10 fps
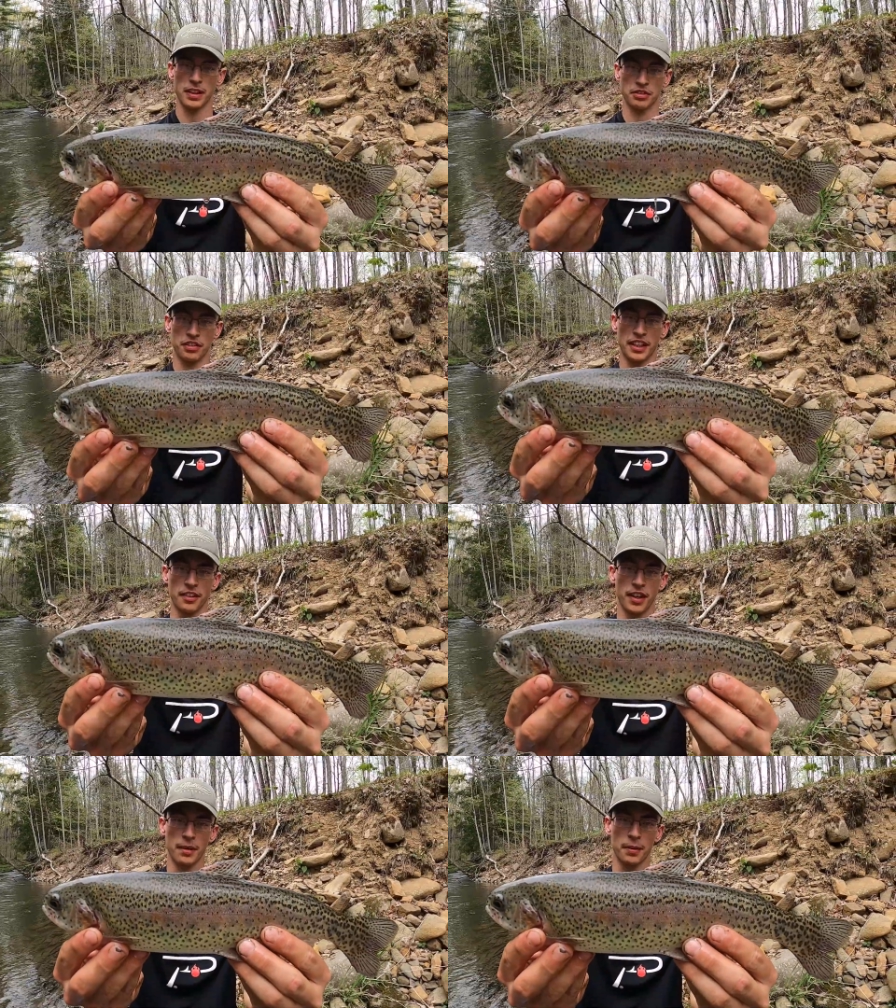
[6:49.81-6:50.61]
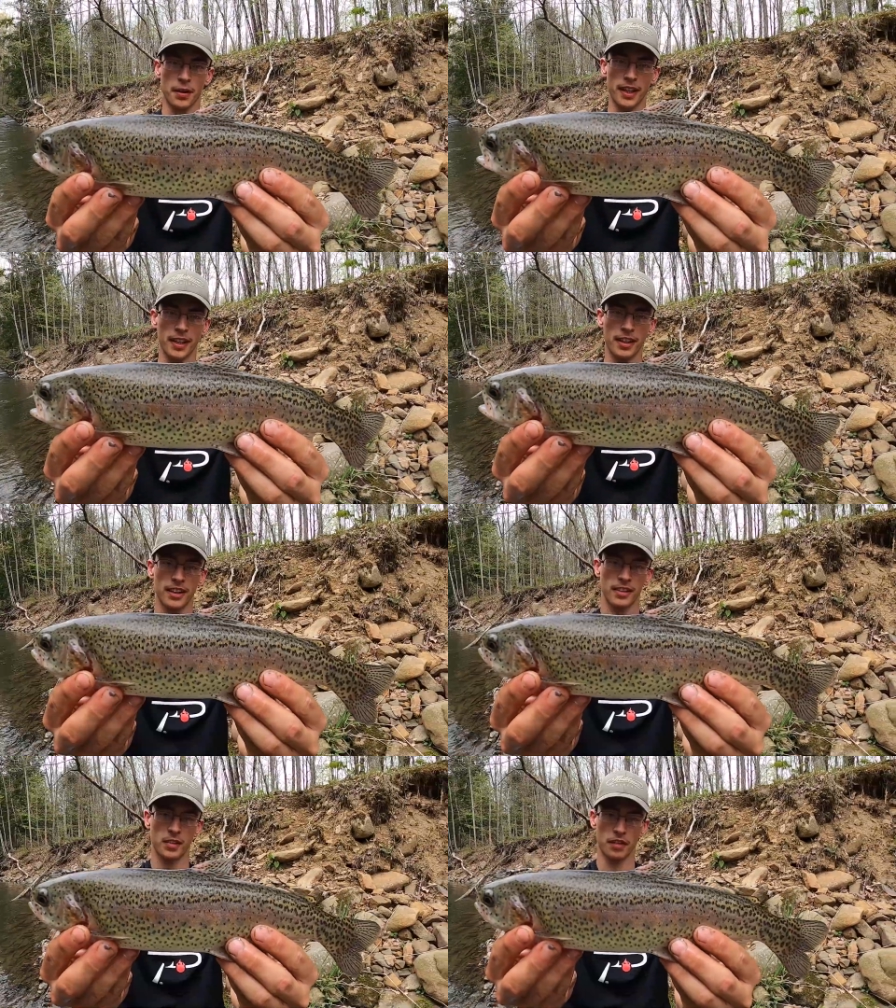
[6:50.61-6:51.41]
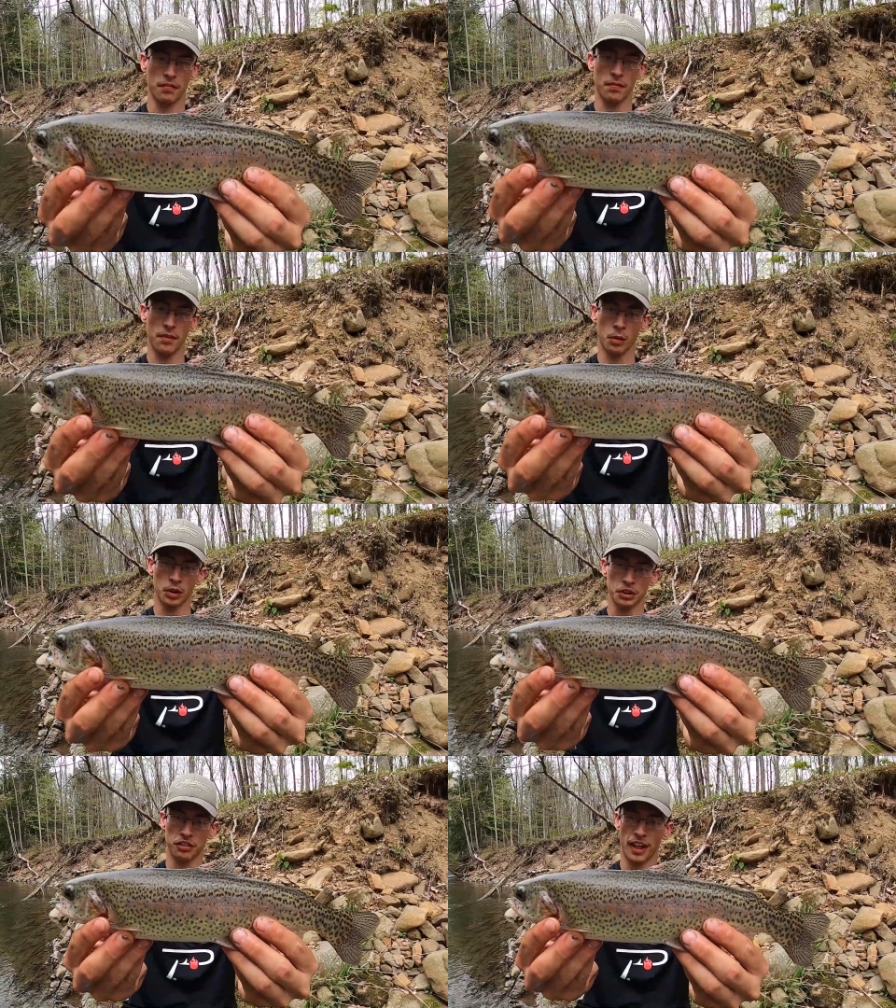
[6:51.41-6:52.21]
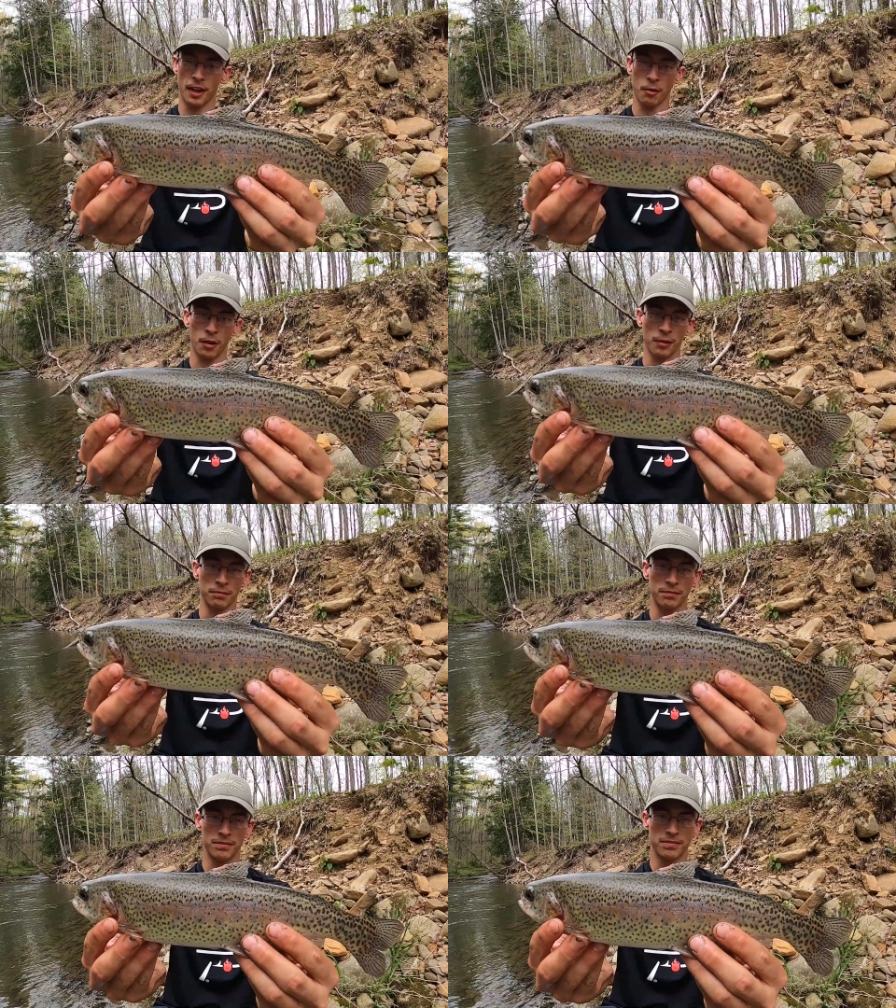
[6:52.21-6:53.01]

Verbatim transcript: Pennsylvania rainbow here on an orange fireworm.